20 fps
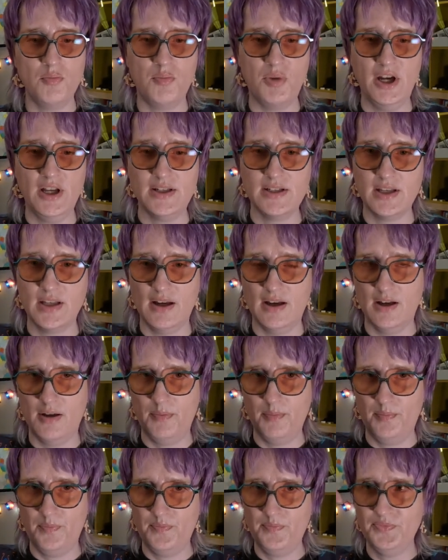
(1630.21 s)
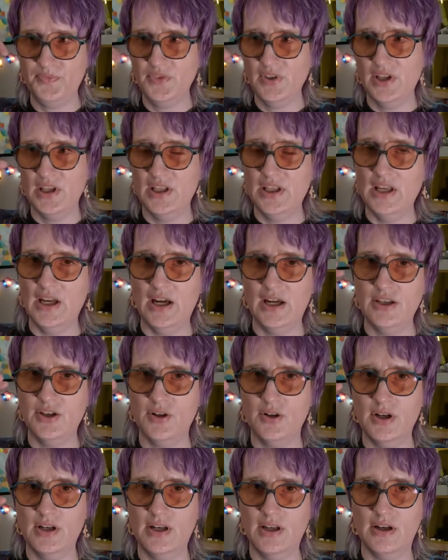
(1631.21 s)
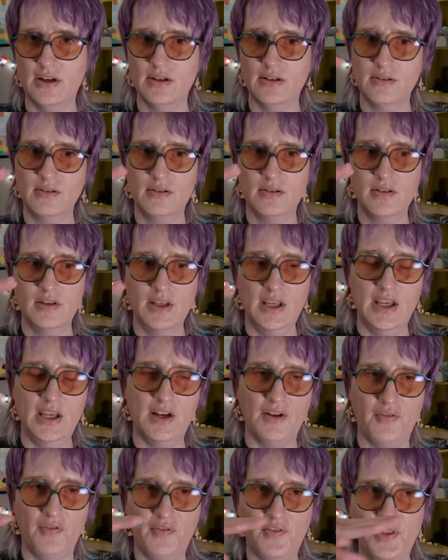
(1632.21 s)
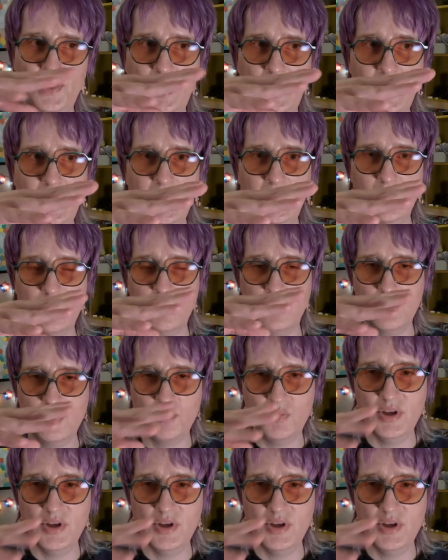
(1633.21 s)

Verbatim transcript: but um, yeah, you're in a in a flying